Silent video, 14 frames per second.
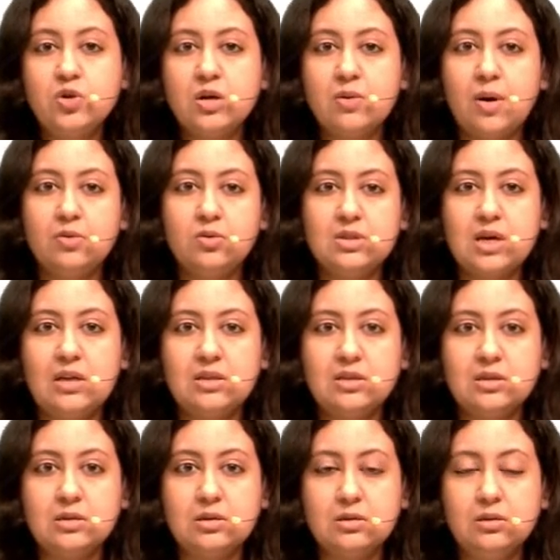about this
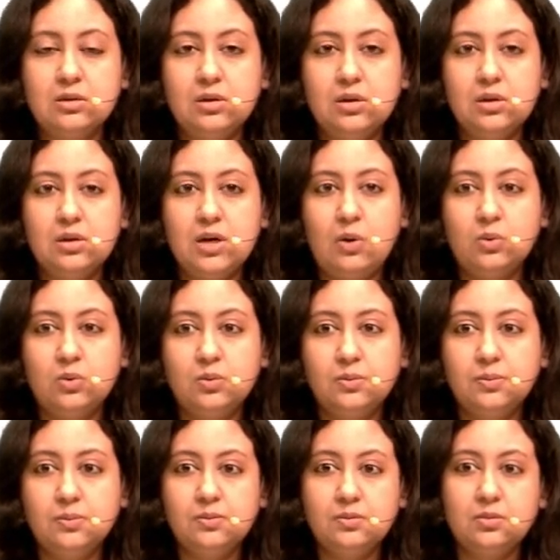answer now.
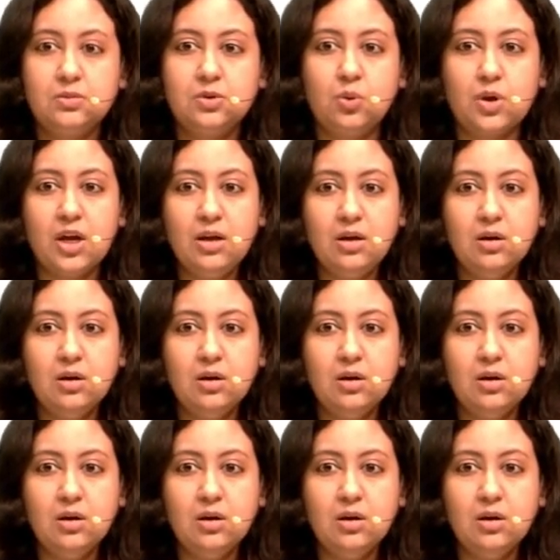Okay,